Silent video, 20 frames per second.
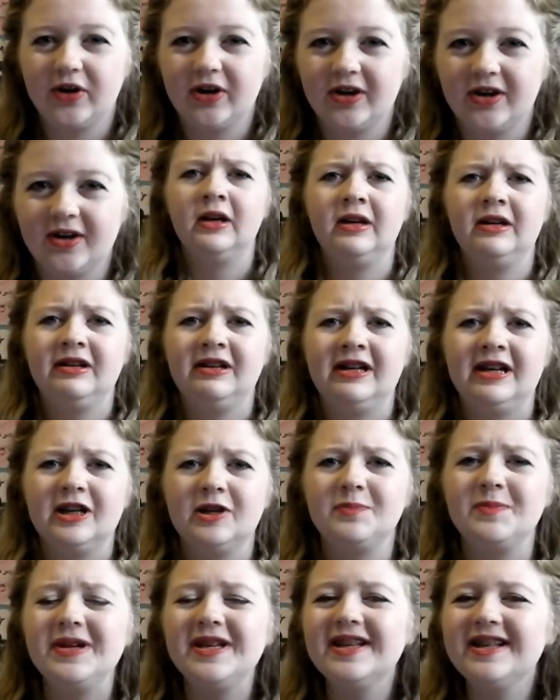
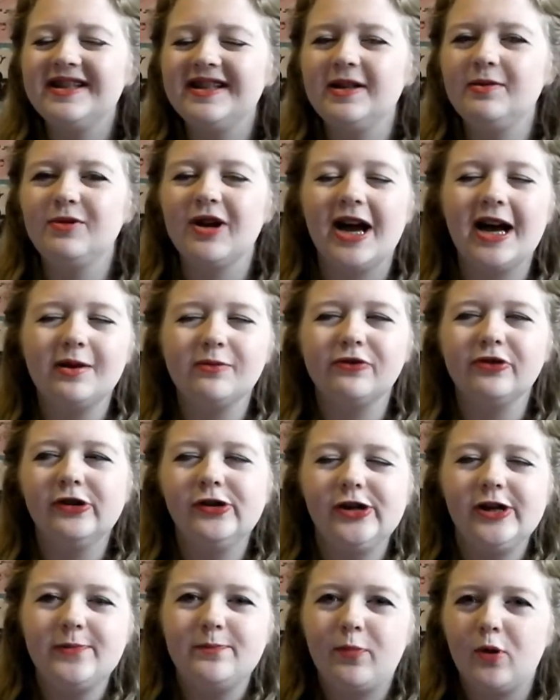To me, this seemed
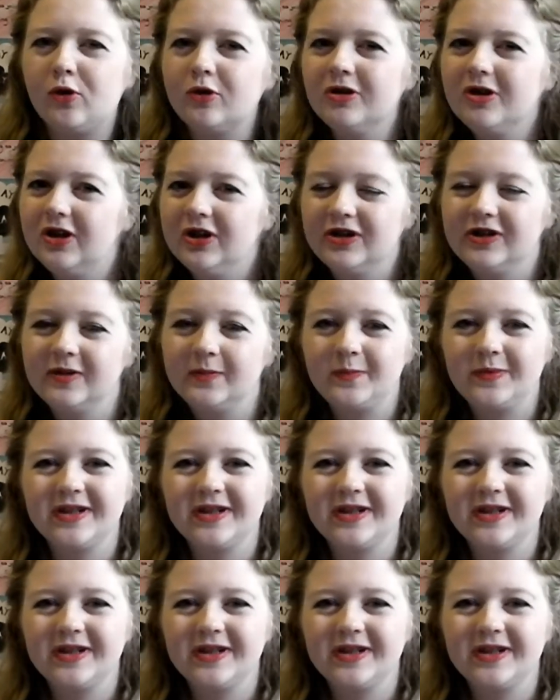absolutely bonkers,